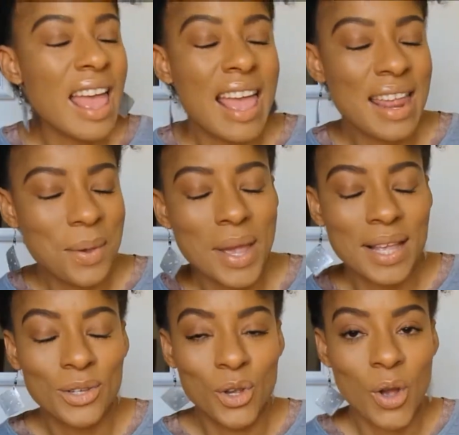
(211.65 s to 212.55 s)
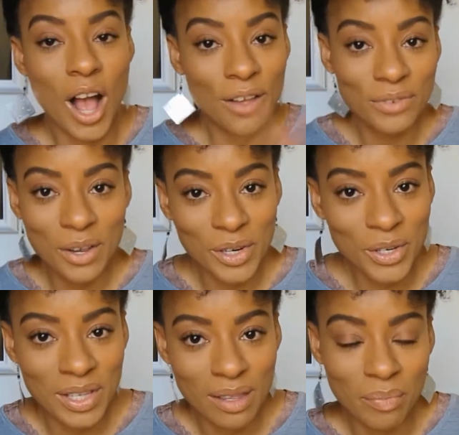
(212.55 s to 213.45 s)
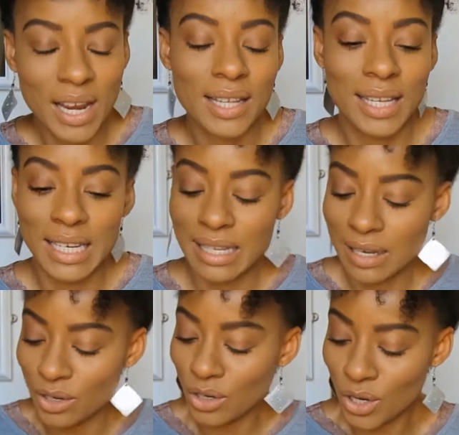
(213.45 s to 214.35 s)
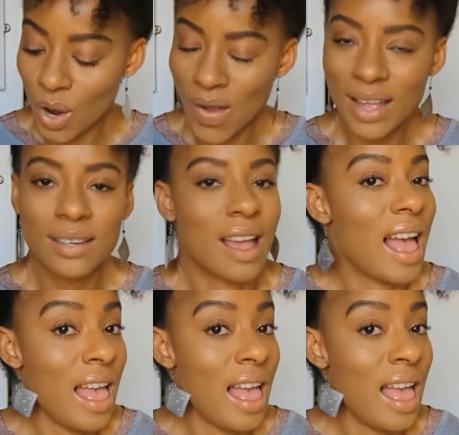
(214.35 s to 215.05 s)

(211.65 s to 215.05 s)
Anyway, so after I went to see the place, I decided, you know what?